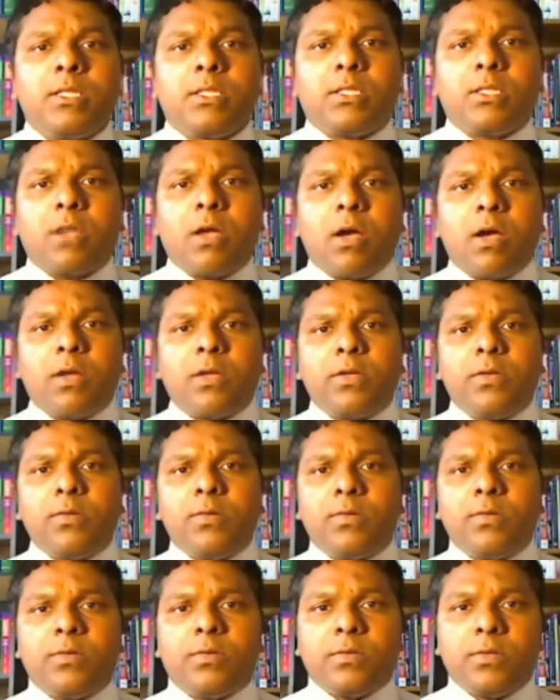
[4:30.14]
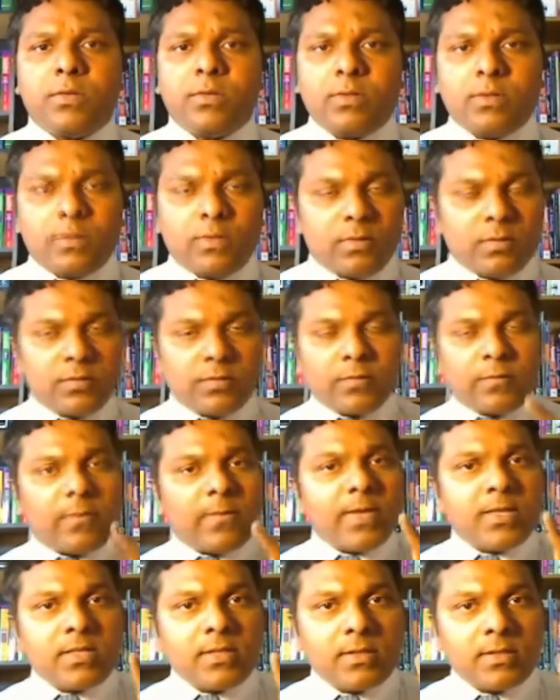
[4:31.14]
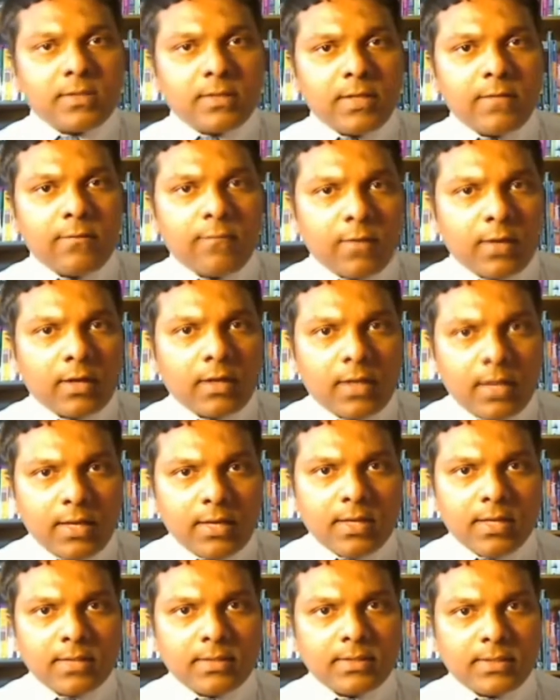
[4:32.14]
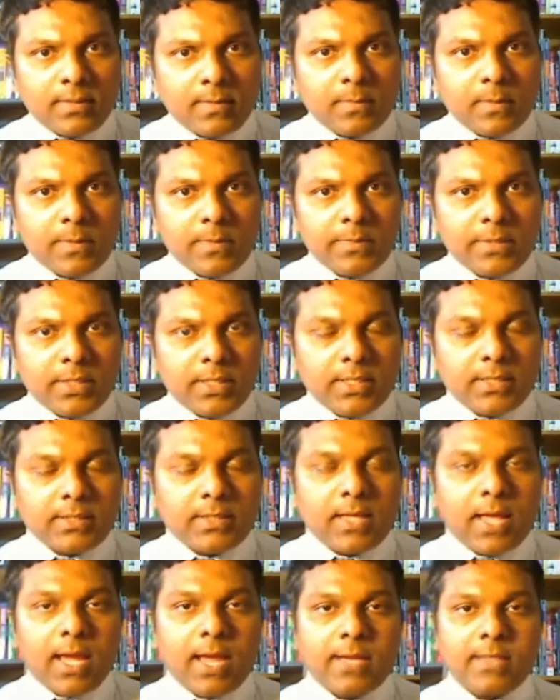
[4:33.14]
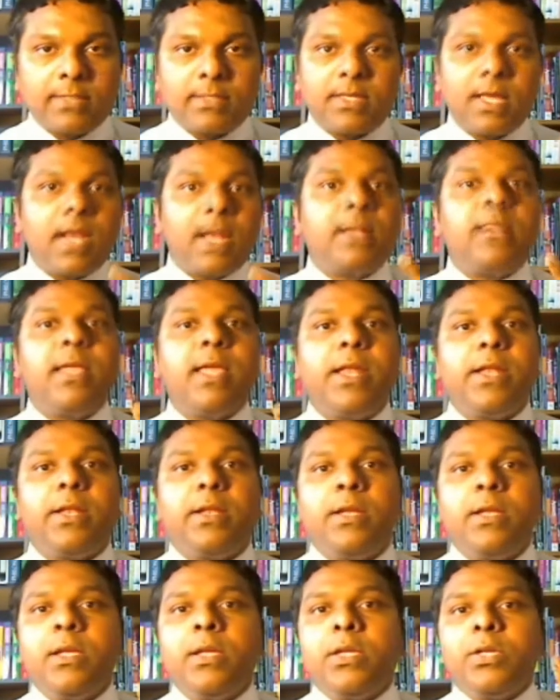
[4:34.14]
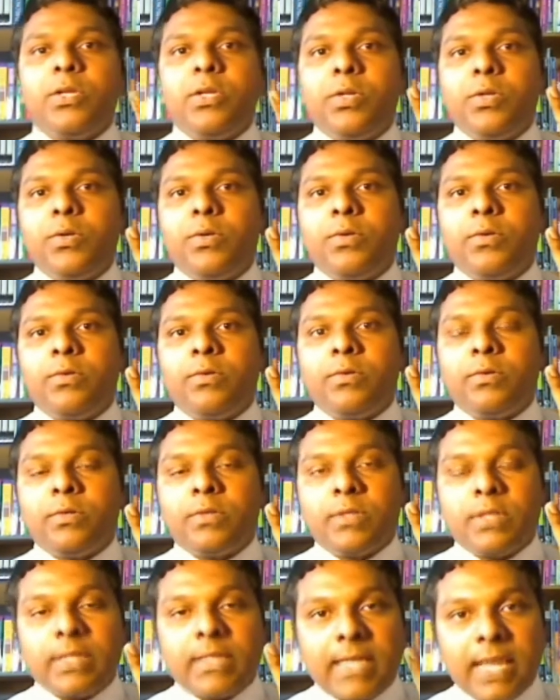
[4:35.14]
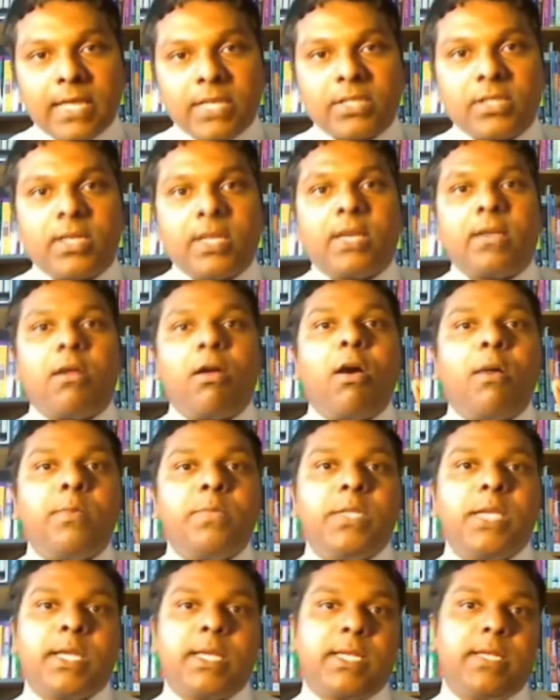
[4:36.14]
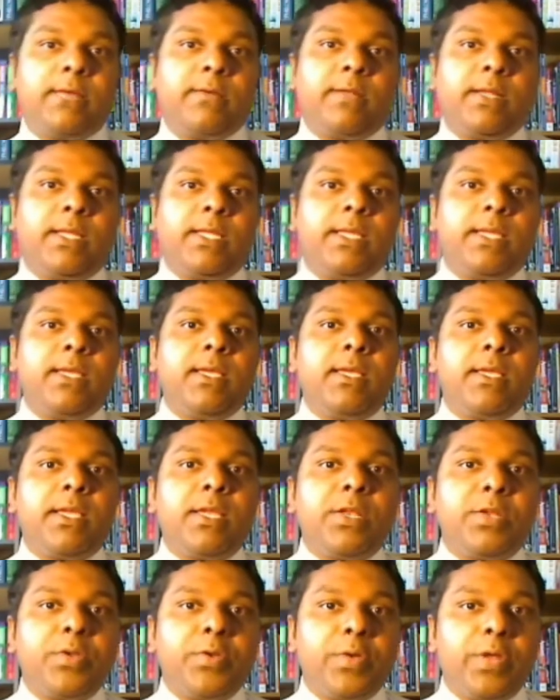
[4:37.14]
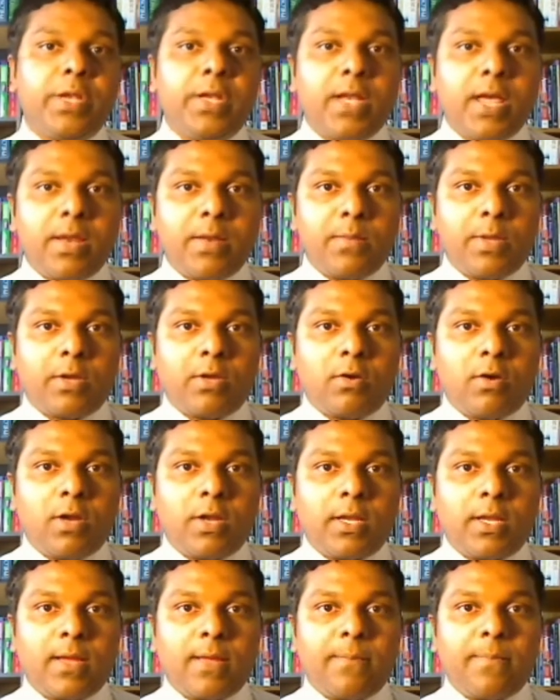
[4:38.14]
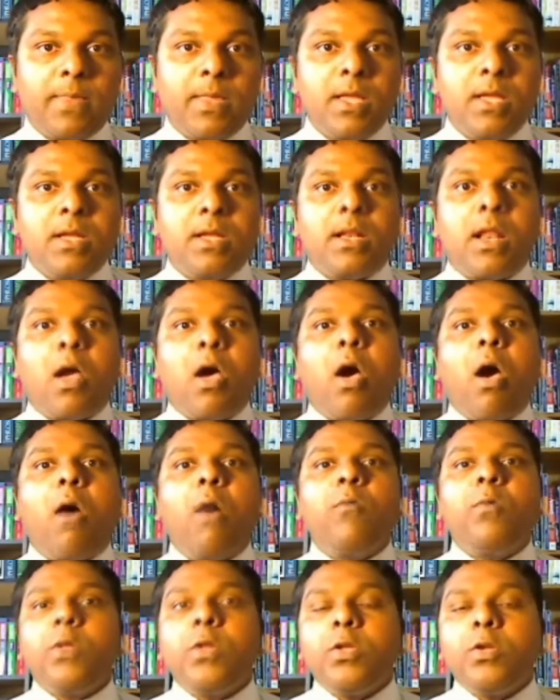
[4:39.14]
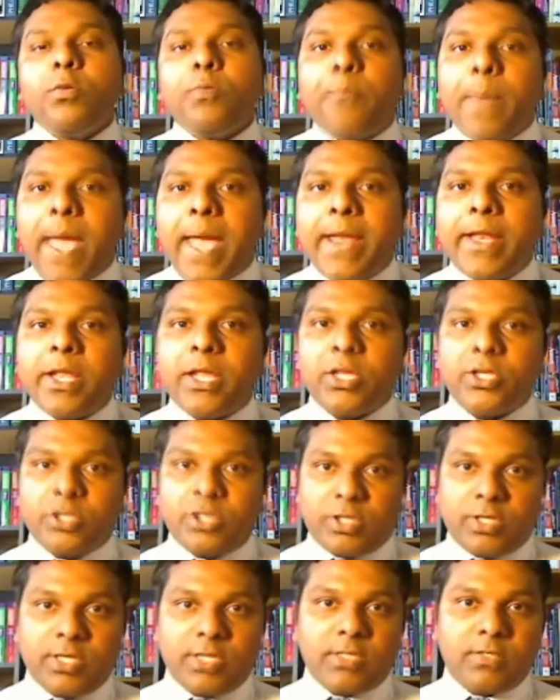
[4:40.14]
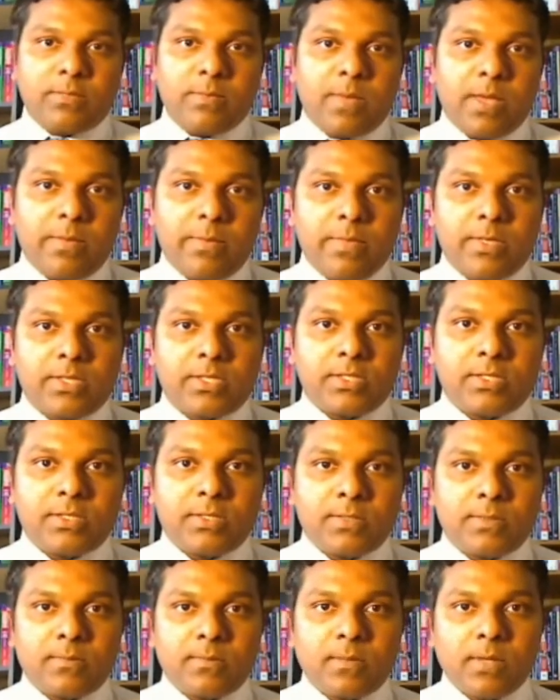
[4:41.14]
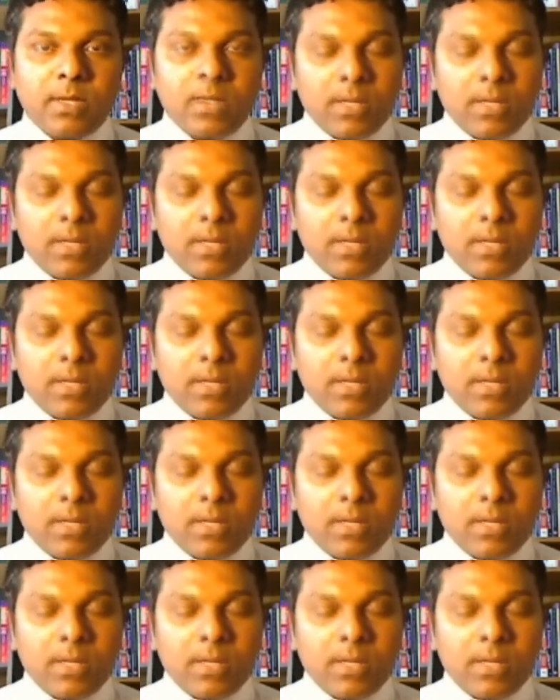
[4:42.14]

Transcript: so you, you, you first see for clinical symptoms and signs and then you test it objectively in urine or meconium. Now, how do you manage these babies?